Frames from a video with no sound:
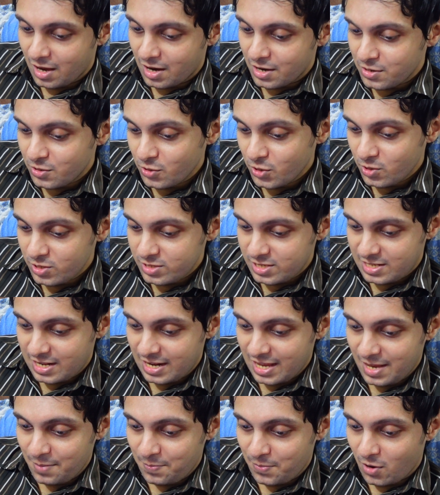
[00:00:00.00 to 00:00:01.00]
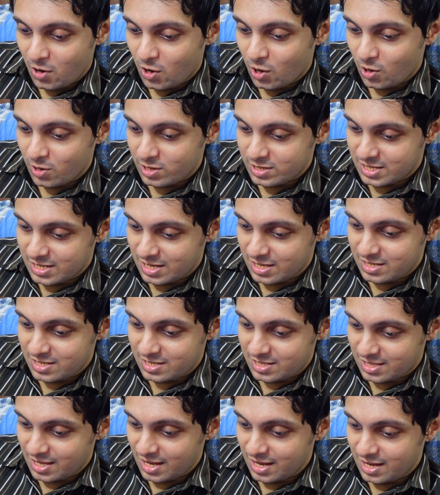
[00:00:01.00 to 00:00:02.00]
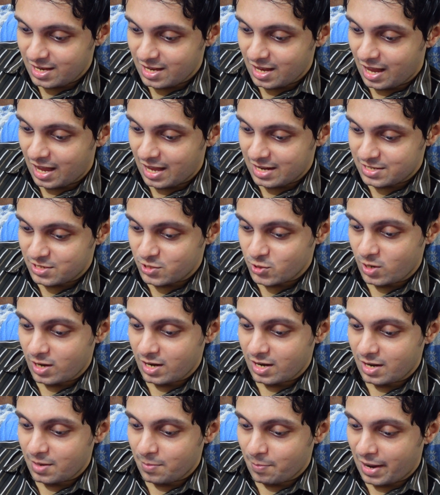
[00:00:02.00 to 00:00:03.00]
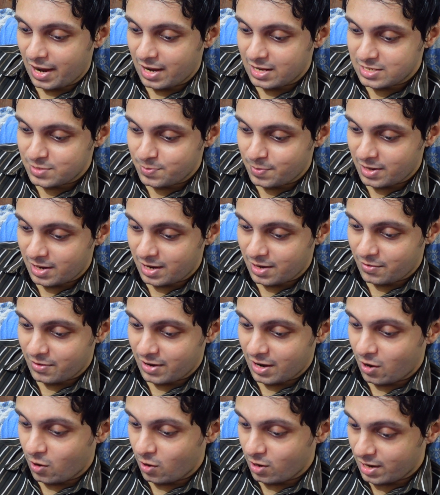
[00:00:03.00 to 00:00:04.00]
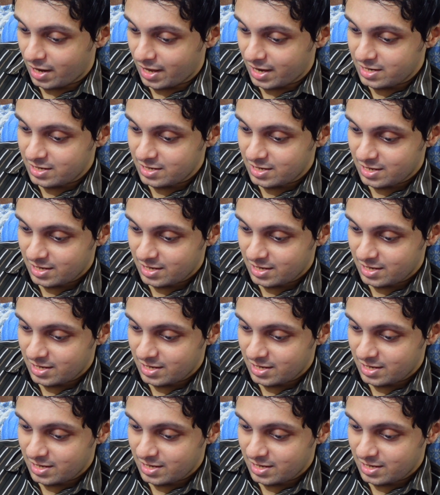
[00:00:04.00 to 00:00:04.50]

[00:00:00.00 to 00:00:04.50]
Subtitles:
Do you sleep or just think at 200 miles per hour all night?